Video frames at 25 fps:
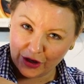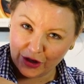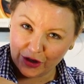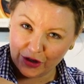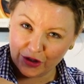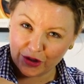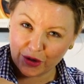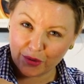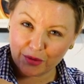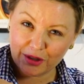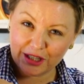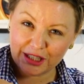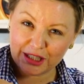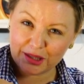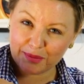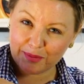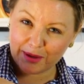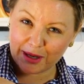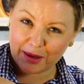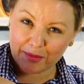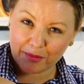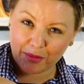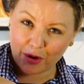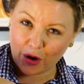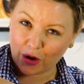You don't want it to
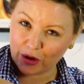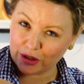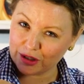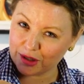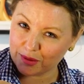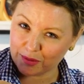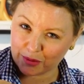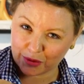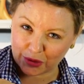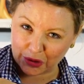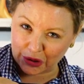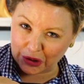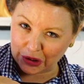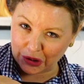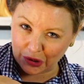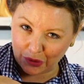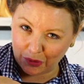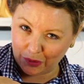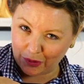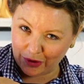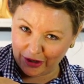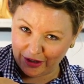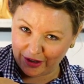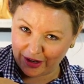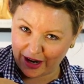be impossible. You
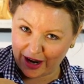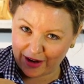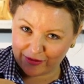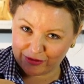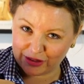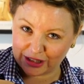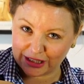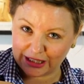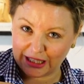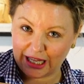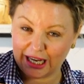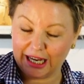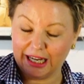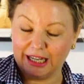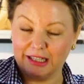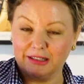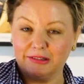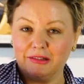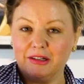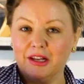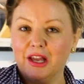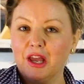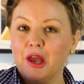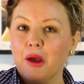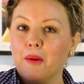don't want to have to
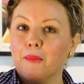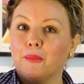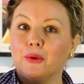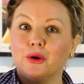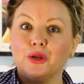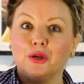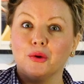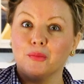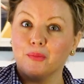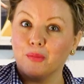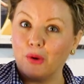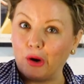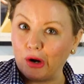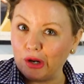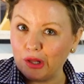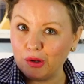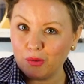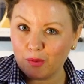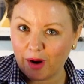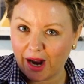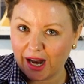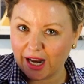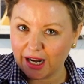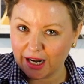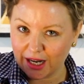put your body
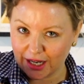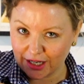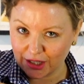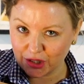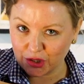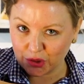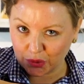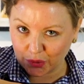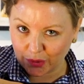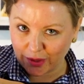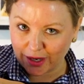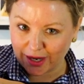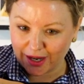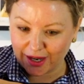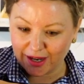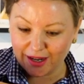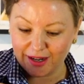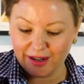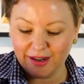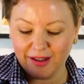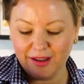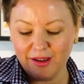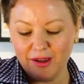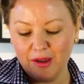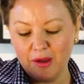weight into
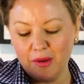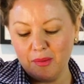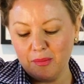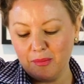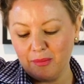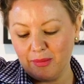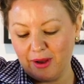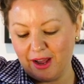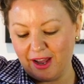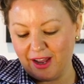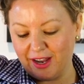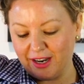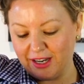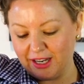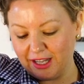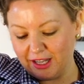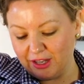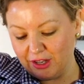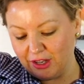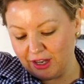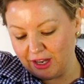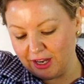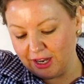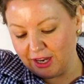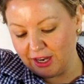it, but
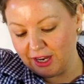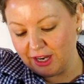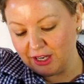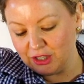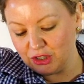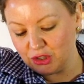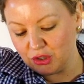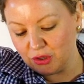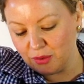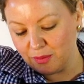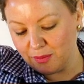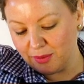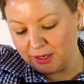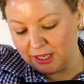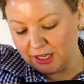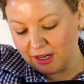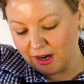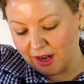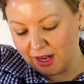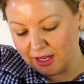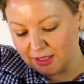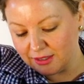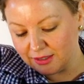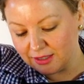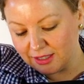it should be
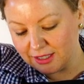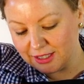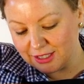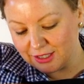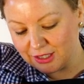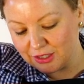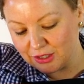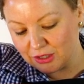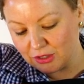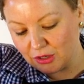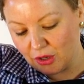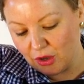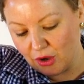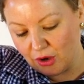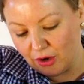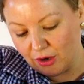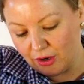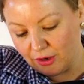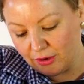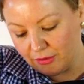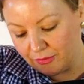nice and slow.